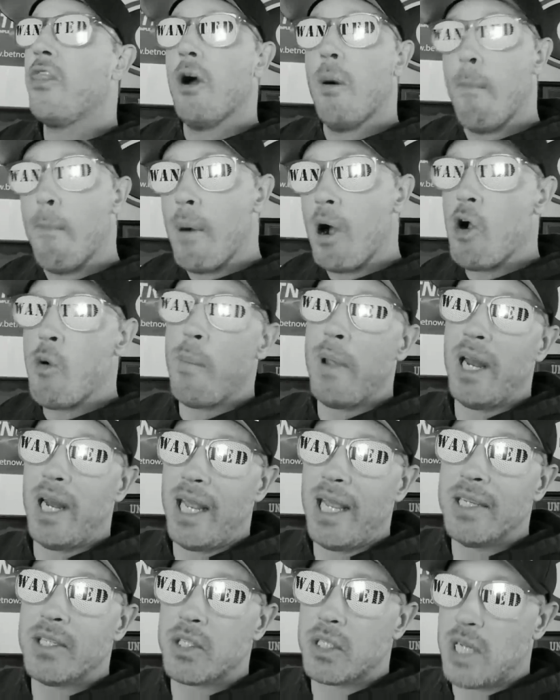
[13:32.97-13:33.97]
the
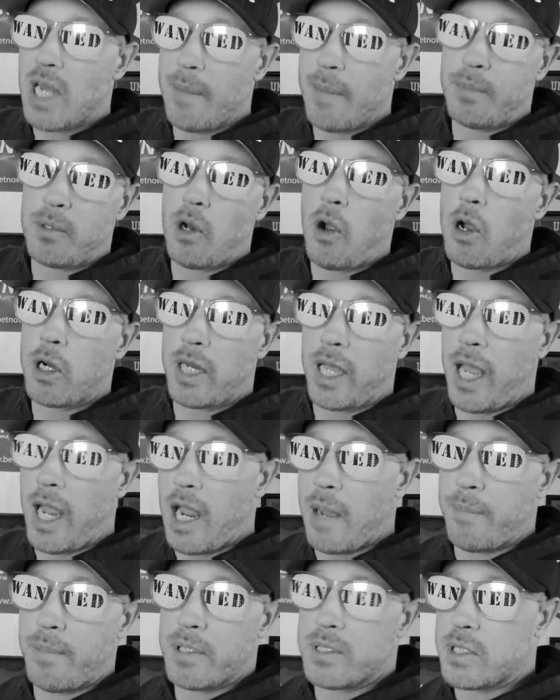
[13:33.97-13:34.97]
moment he stepped on
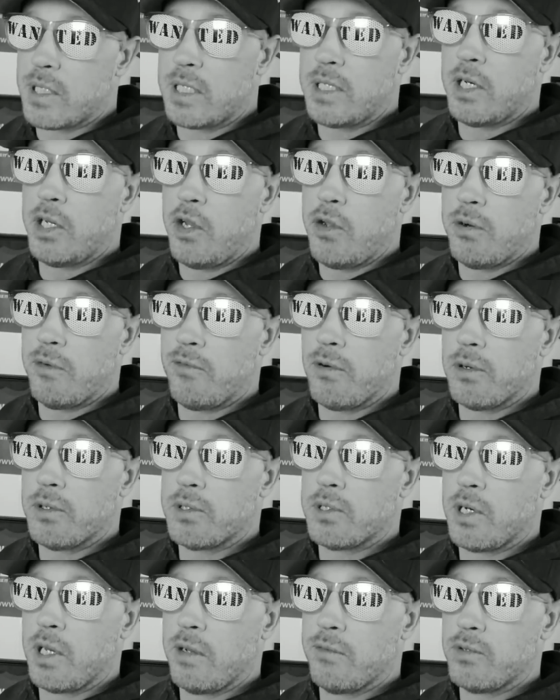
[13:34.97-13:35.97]
campus at the
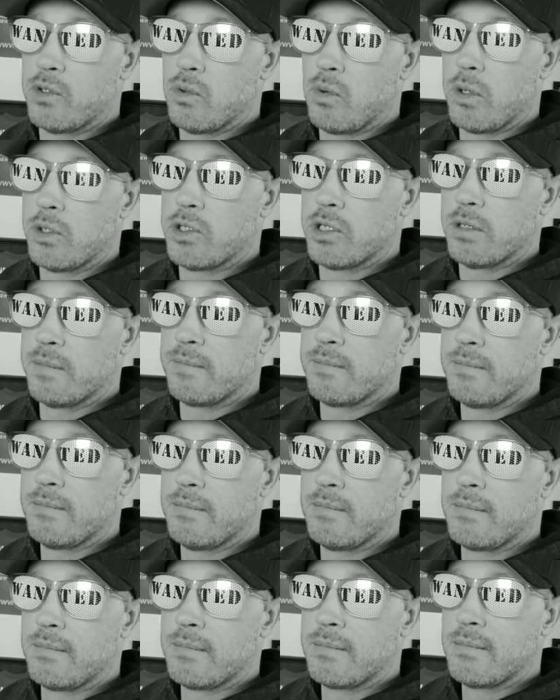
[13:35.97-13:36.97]
University of Georgia.
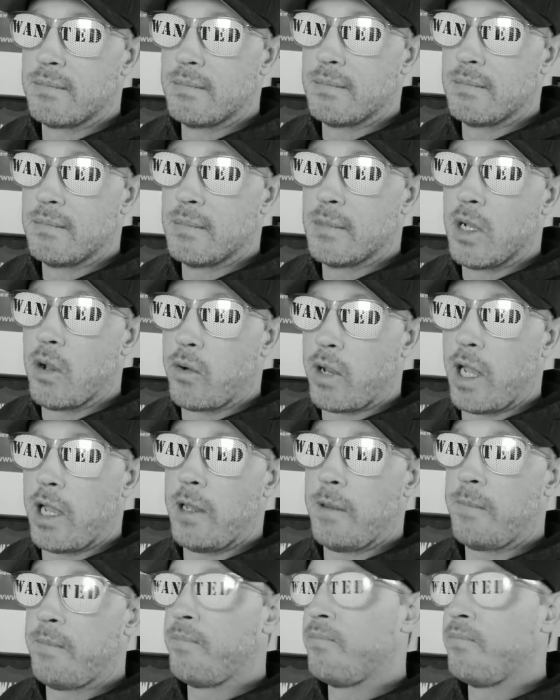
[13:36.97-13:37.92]
Okay?